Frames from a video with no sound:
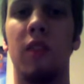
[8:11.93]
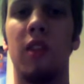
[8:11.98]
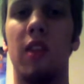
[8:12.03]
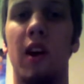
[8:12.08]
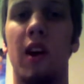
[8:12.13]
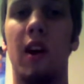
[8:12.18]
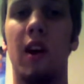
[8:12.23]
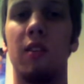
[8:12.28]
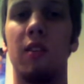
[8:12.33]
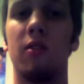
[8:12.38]

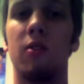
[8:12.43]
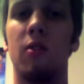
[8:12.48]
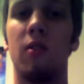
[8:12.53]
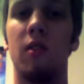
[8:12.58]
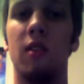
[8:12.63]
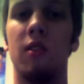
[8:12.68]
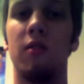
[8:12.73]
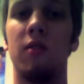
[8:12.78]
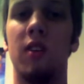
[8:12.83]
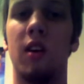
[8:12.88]
that
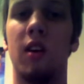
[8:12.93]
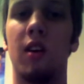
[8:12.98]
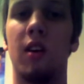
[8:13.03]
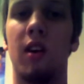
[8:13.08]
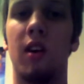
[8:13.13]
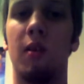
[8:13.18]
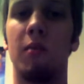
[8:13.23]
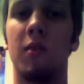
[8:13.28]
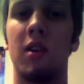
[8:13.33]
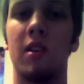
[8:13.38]
sort of
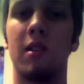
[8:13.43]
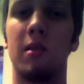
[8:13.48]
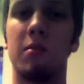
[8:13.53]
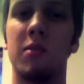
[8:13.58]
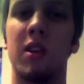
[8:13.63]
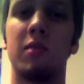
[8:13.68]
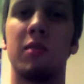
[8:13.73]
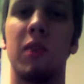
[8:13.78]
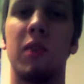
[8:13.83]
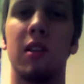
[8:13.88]
deck. I mean,
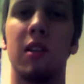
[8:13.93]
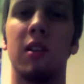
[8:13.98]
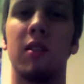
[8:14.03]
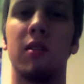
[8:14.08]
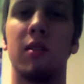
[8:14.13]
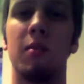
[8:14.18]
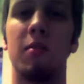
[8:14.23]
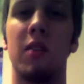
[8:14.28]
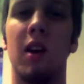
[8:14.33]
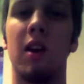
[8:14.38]
I'm
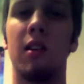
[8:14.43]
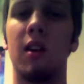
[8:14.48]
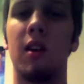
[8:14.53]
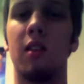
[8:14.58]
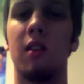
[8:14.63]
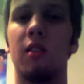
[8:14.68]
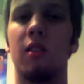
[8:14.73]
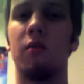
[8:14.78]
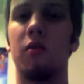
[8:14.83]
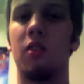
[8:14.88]
expecting some net
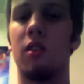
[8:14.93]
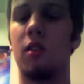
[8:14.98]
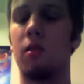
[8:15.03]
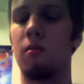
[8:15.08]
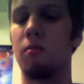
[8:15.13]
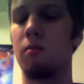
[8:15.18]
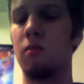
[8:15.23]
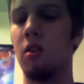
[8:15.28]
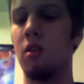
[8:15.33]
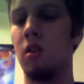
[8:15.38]
decking
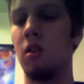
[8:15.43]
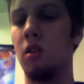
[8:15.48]
from